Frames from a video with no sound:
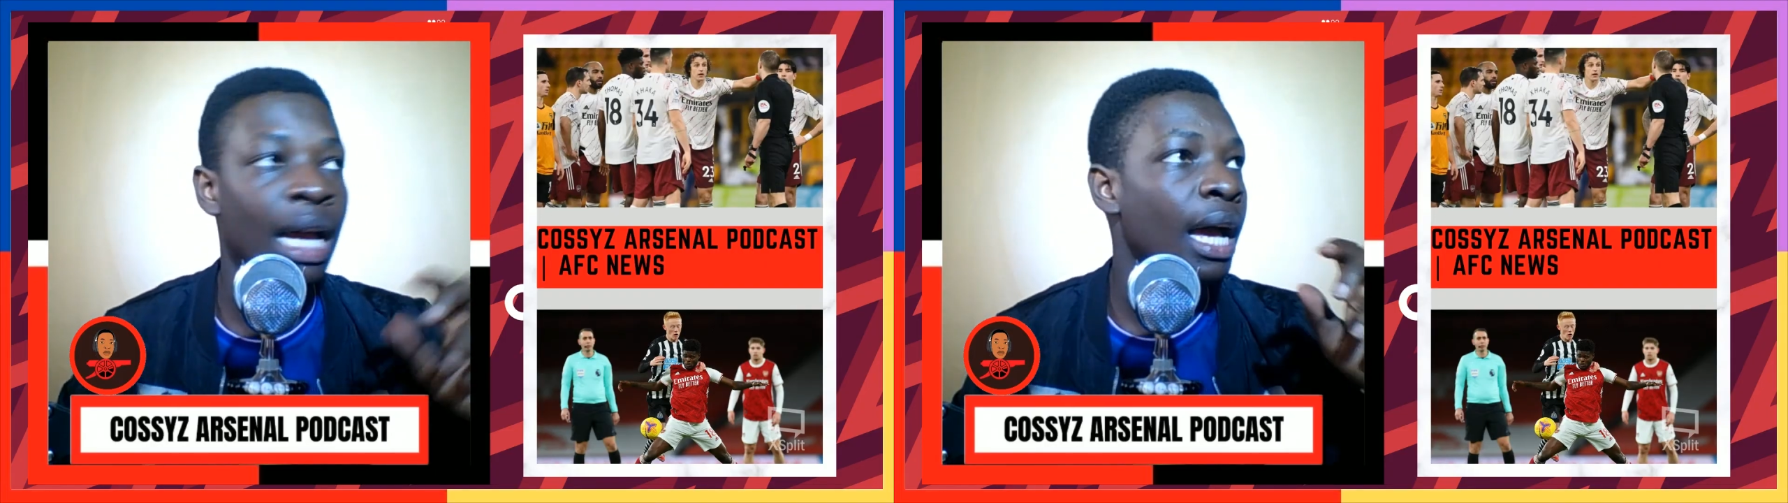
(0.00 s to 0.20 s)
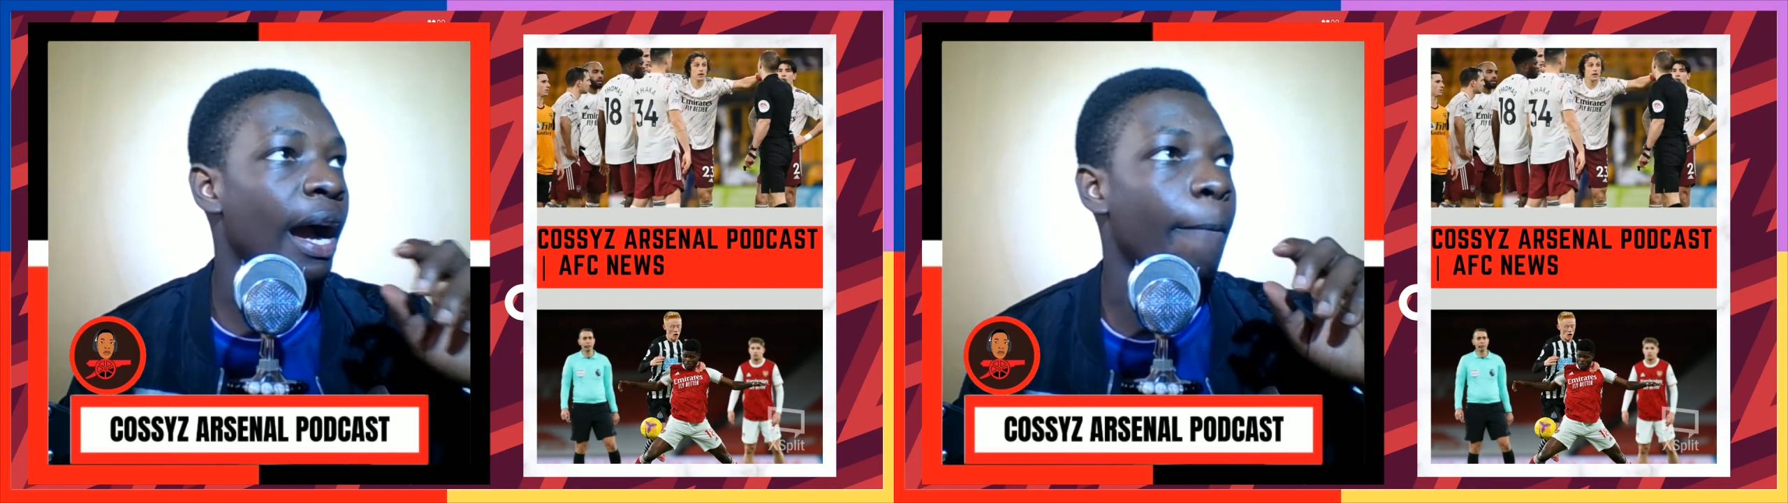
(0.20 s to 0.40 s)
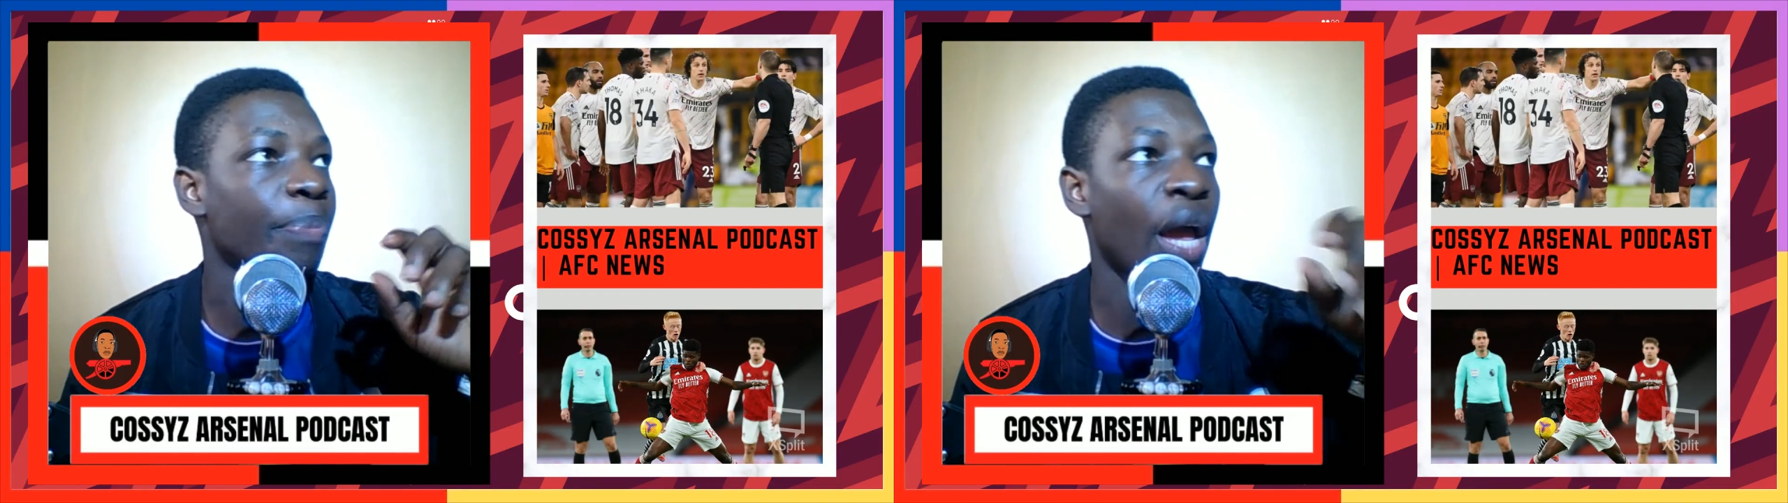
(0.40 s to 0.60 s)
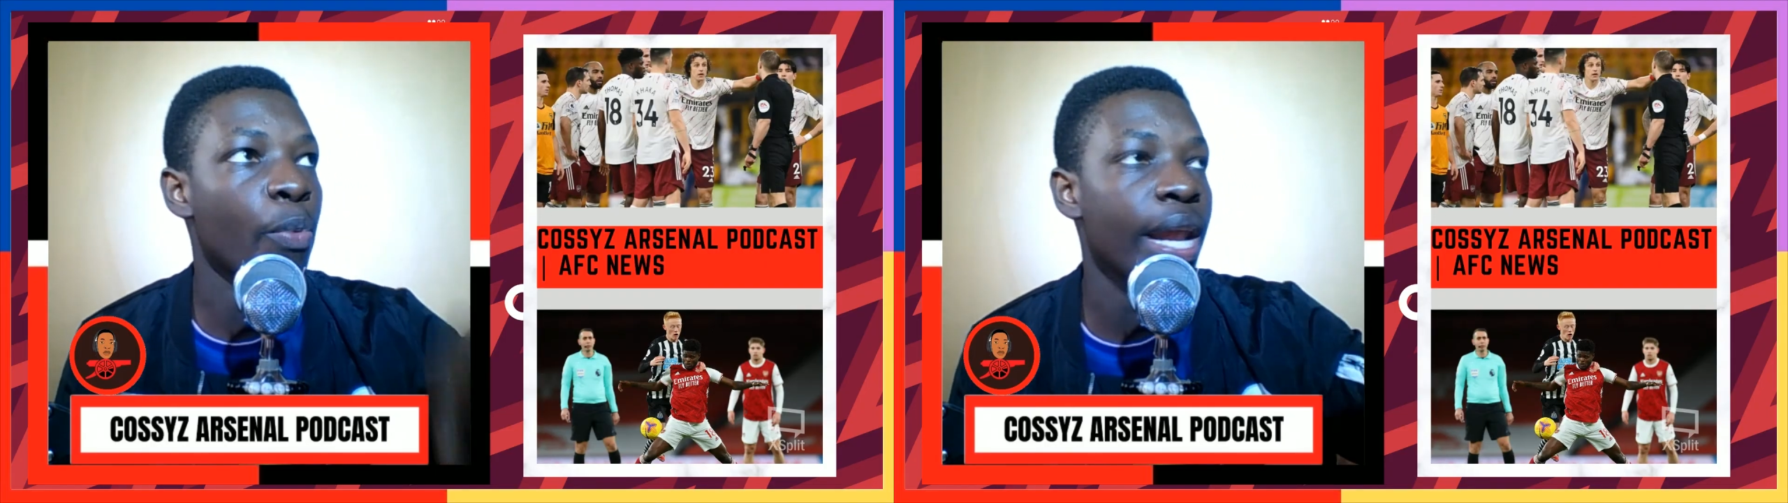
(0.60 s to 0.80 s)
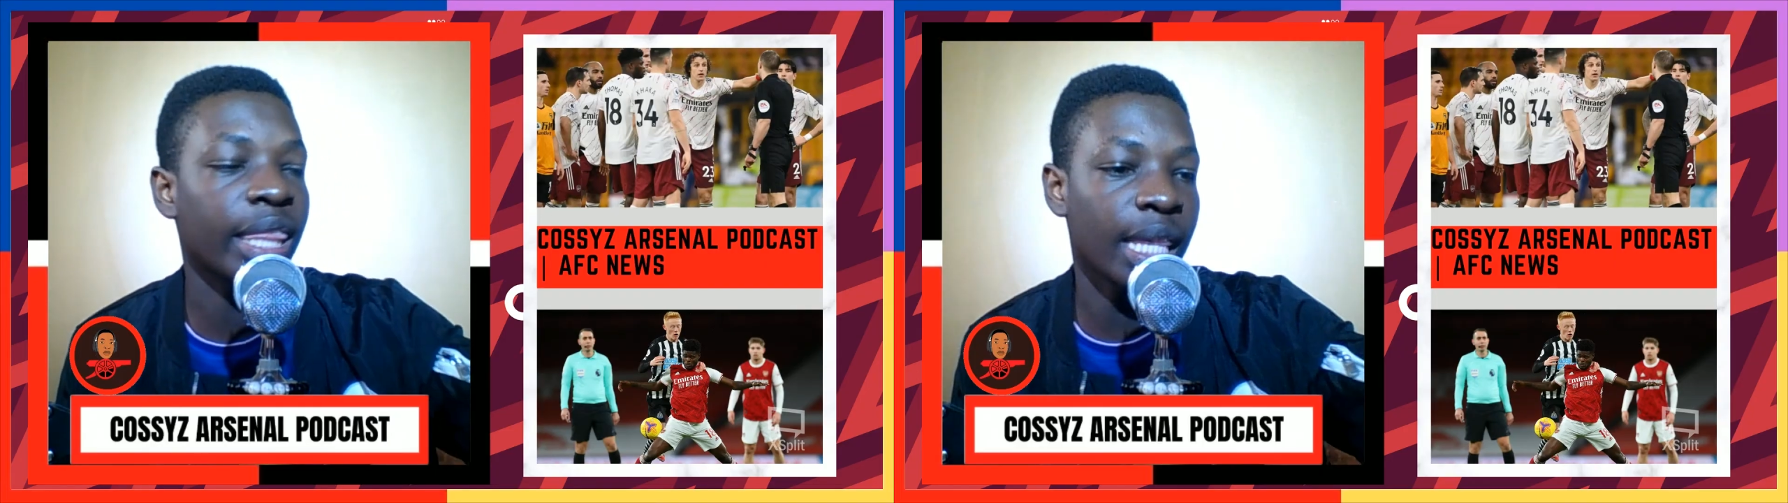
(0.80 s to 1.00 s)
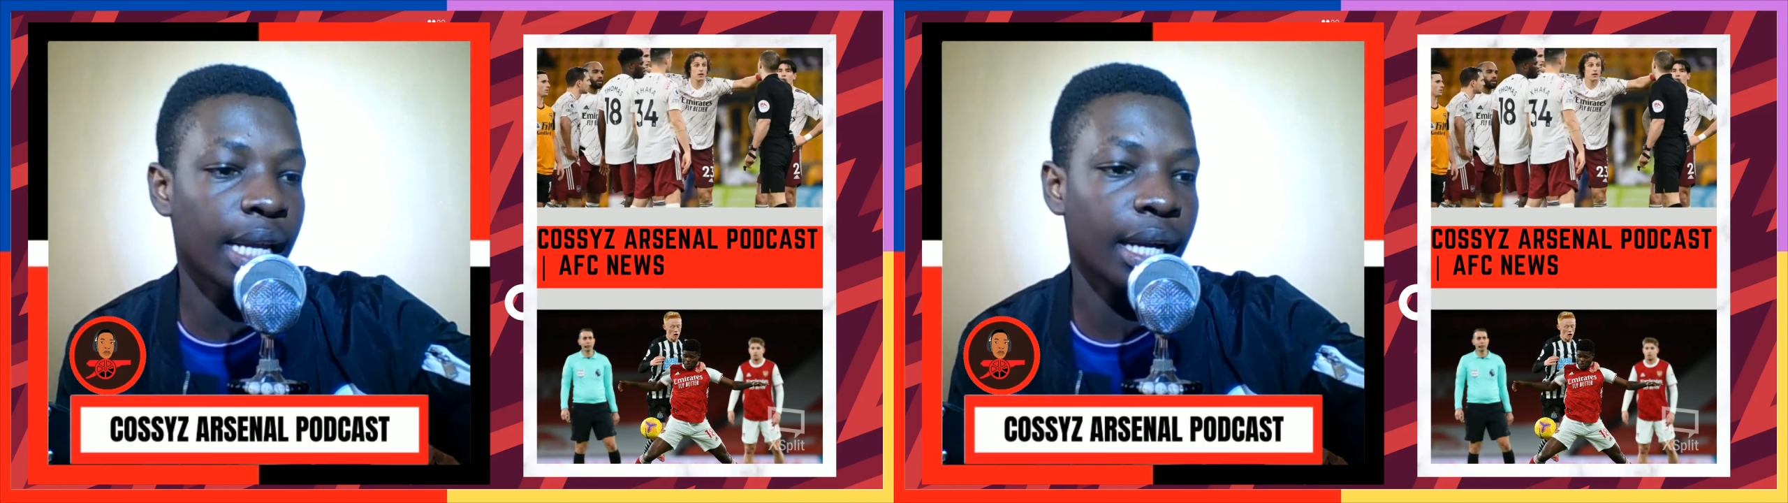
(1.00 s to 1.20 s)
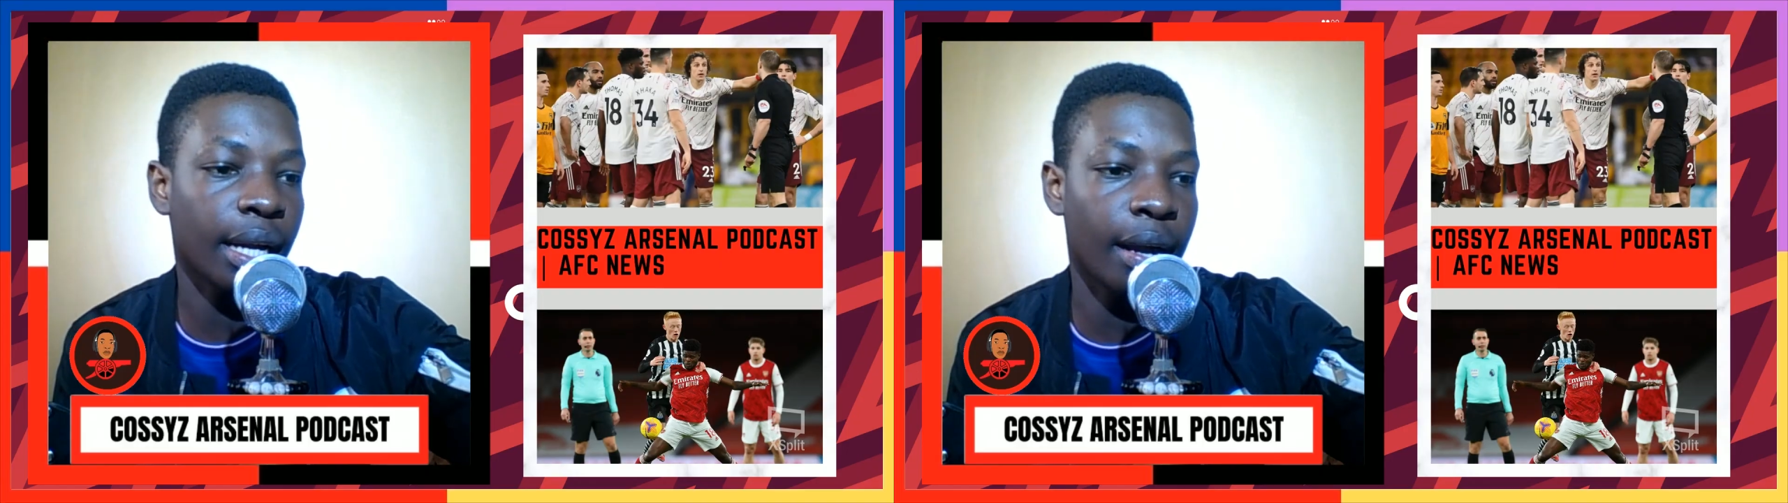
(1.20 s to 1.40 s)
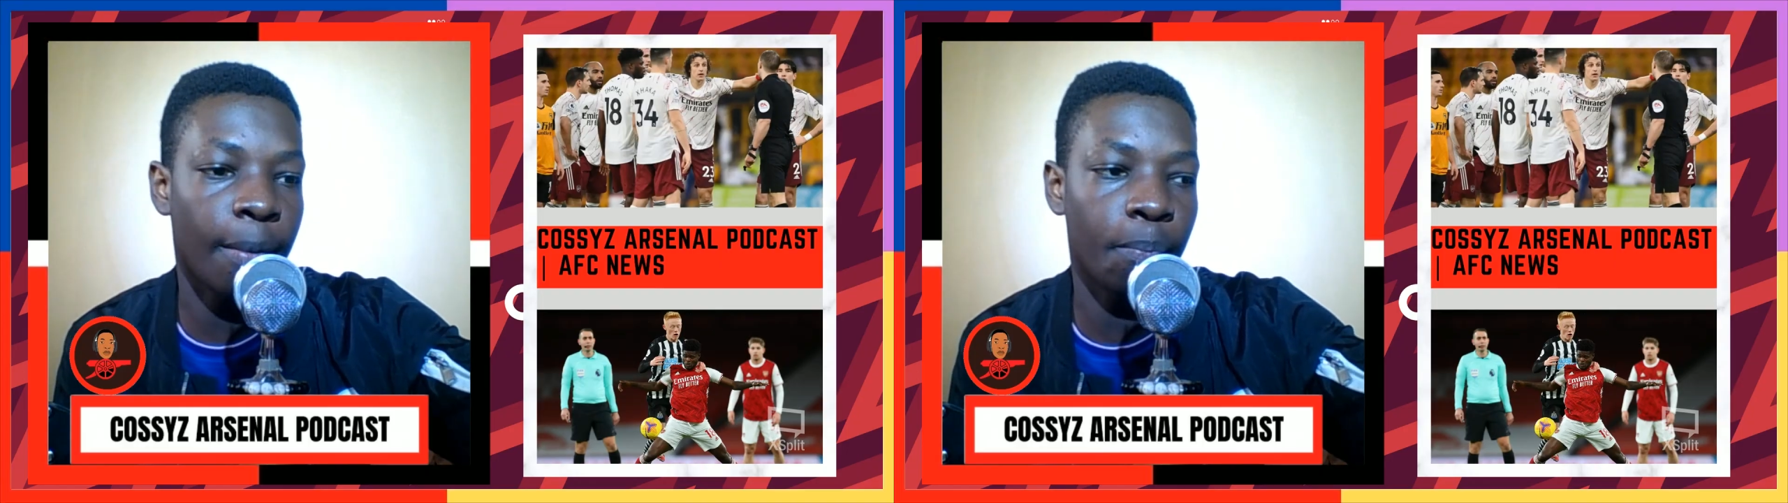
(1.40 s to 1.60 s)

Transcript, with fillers: Um, I really think, uh,